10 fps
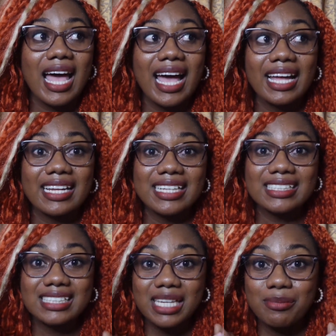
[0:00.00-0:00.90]
and it
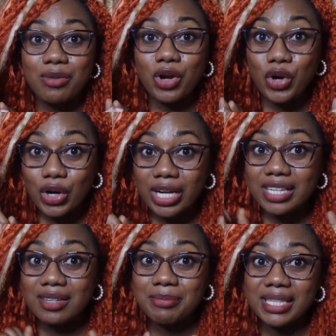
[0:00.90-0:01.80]
seemed
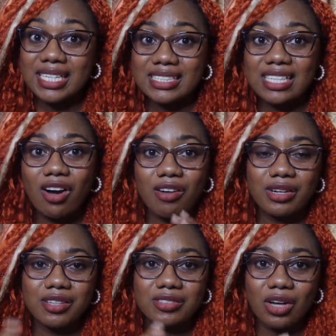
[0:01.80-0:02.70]
good because it got
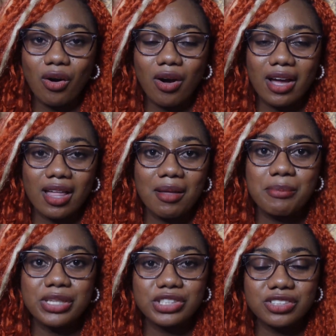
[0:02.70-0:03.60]
rid of the oil,
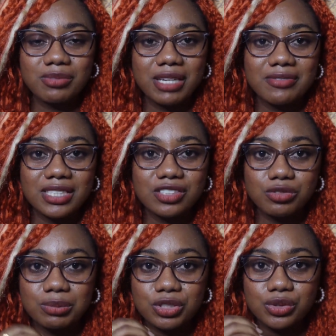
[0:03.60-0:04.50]
but just for my face to
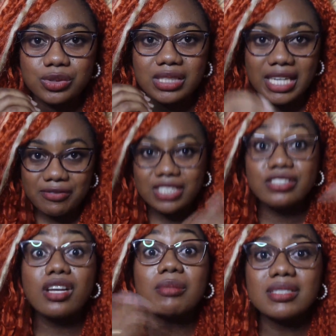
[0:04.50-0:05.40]
reproduce
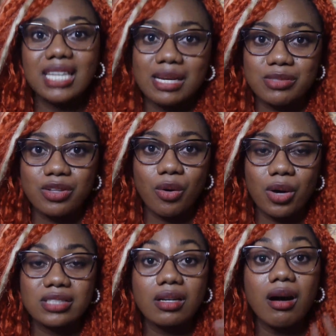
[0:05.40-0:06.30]
even double times the
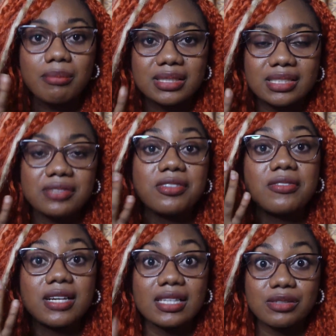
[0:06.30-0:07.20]
oil to compensate for the
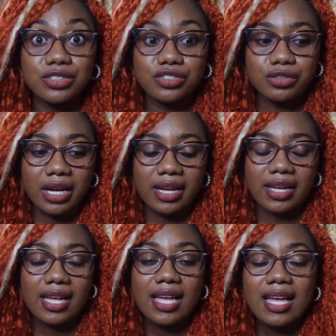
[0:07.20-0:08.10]
fact that it was
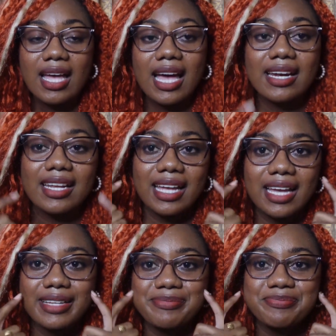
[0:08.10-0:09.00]
dry. And
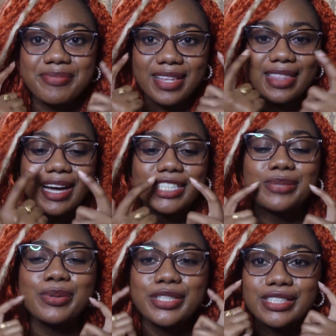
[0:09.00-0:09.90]
again, large
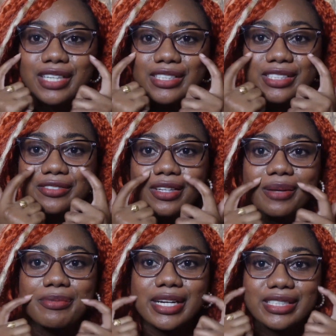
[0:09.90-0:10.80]
pores started to
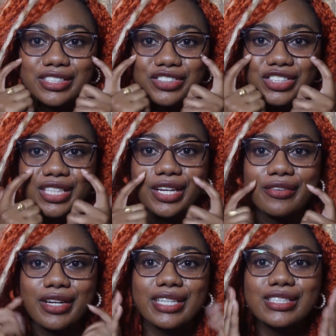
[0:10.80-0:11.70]
develop right in this cheek
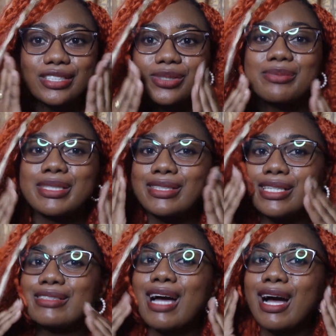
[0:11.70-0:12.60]
area. I guess this was my
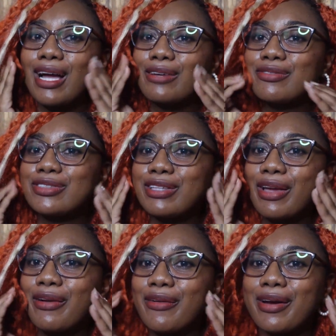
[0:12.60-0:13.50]
St. Ives
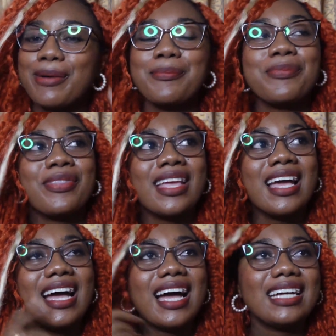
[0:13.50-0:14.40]
area.
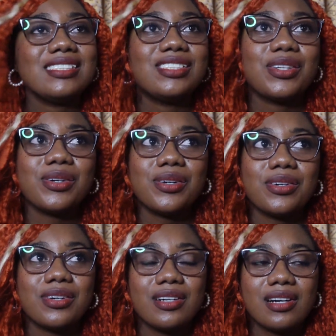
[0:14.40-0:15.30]
And so